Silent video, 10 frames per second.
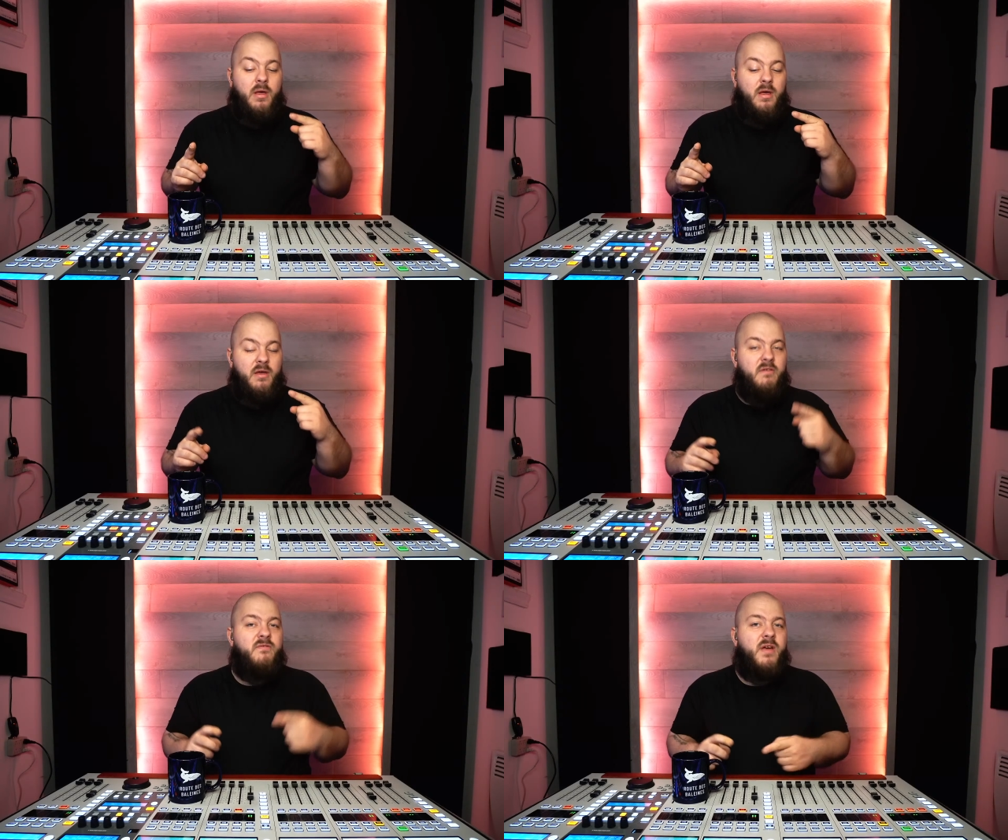
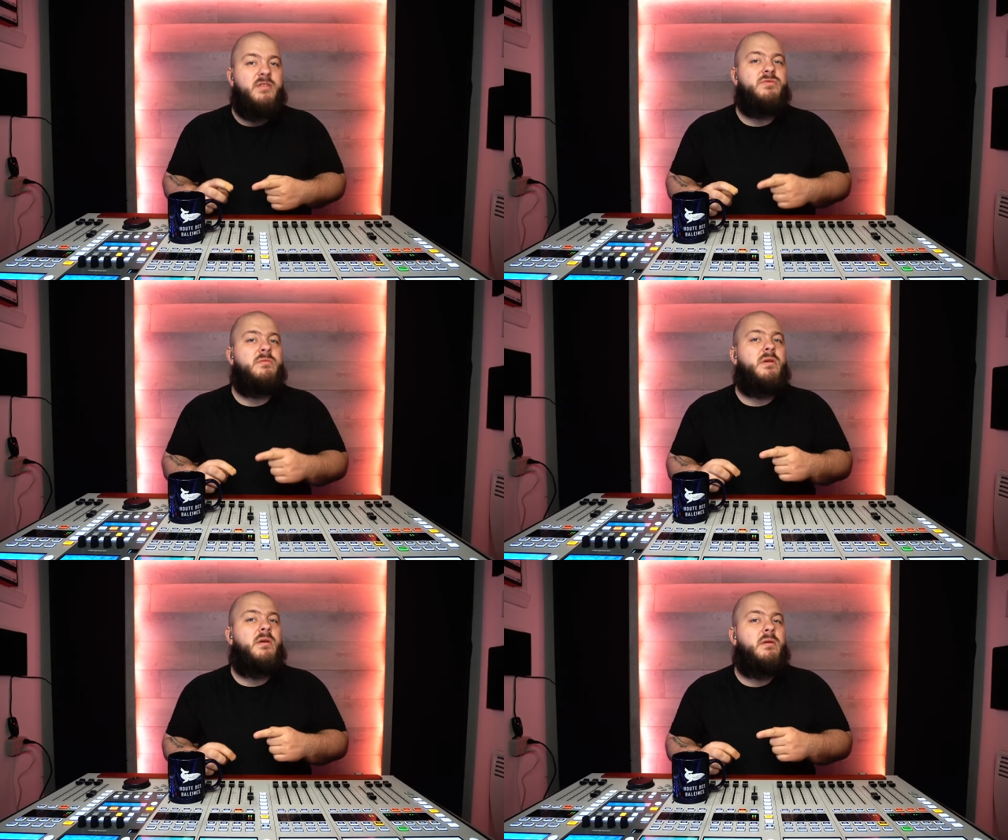
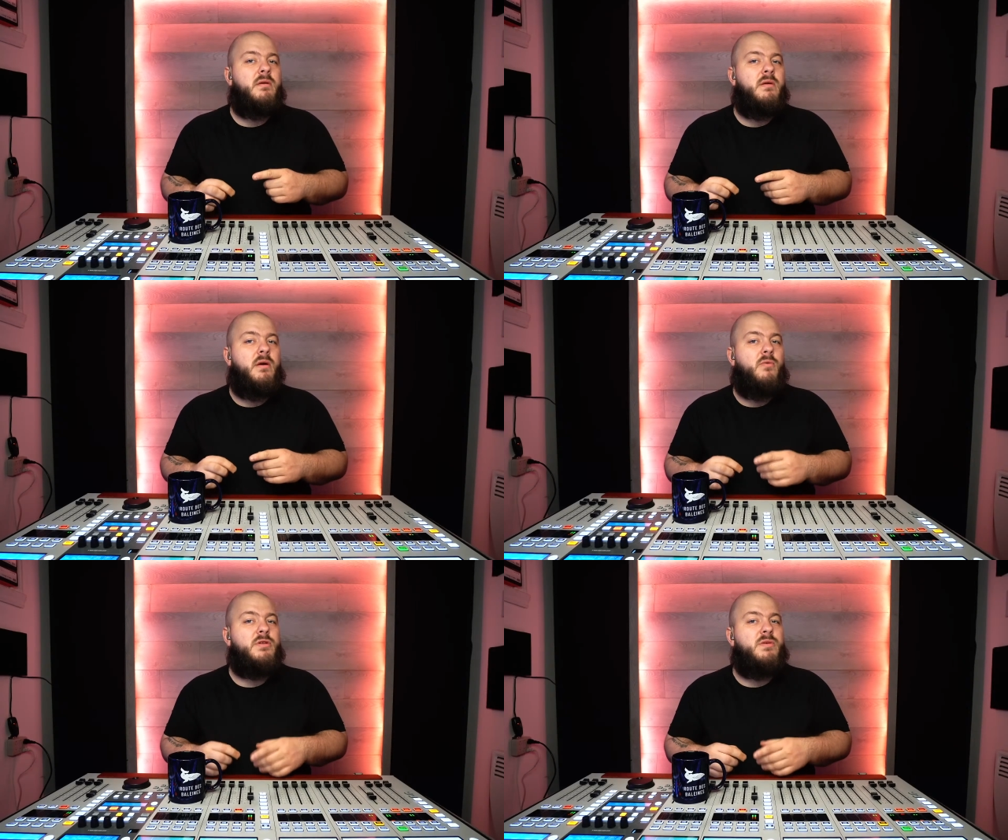eventually
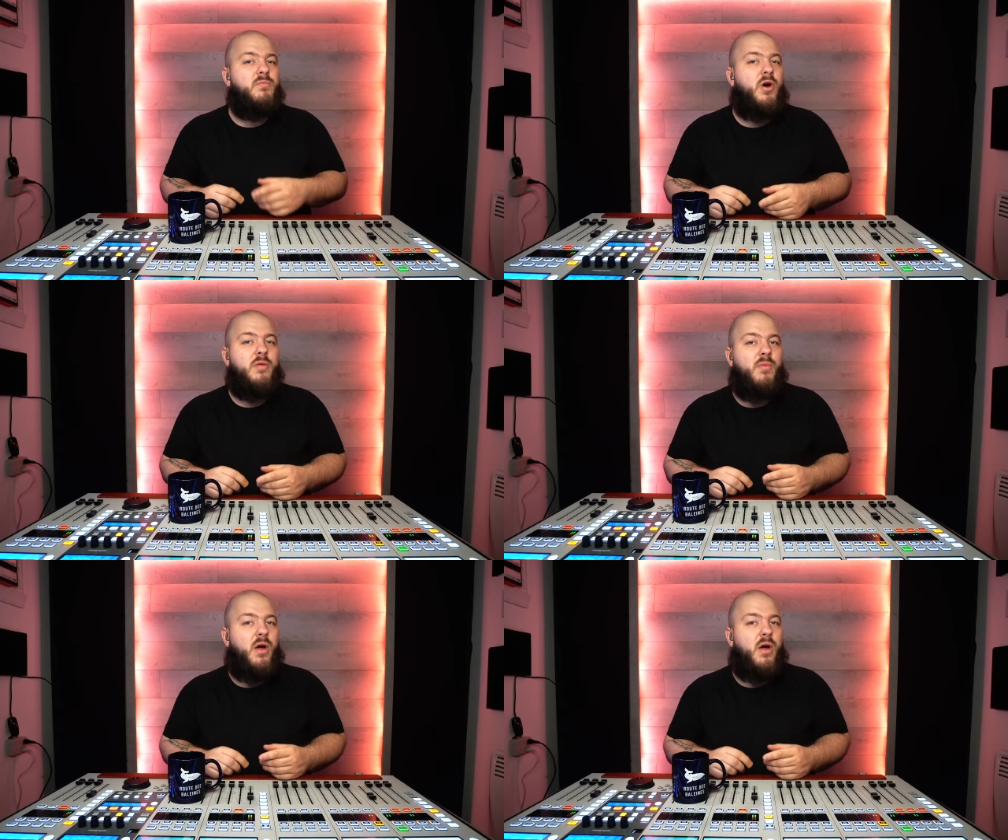I want to mod